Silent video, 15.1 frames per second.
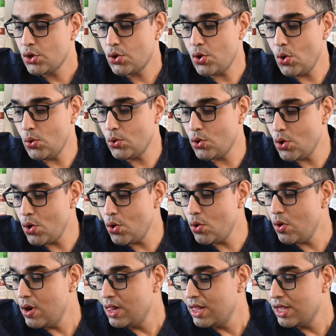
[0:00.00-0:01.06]

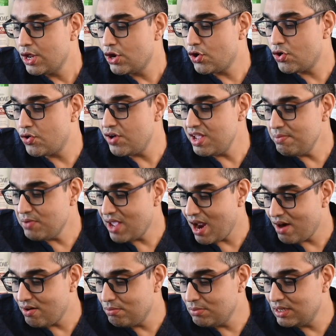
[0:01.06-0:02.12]
cocoa, cream
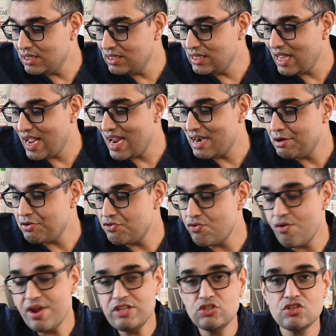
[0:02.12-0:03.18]
caramel and
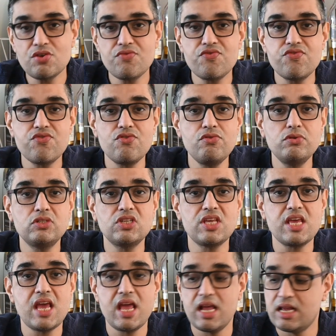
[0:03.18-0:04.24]
rich fruit
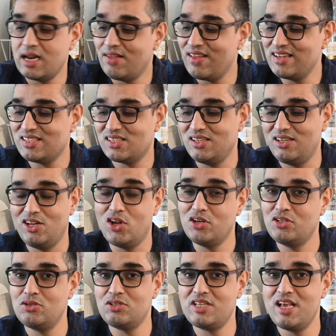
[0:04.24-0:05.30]
cake. Now that's a
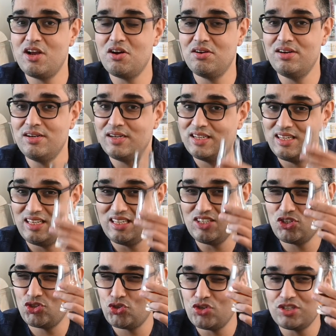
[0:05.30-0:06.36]
lot to take in.
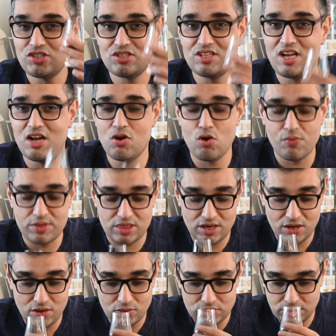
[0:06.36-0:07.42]
Let's just go with the
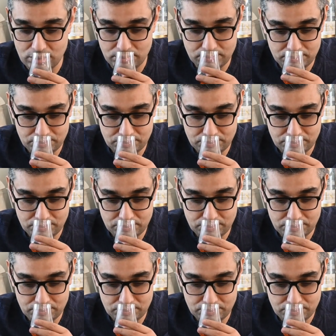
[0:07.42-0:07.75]
nosing.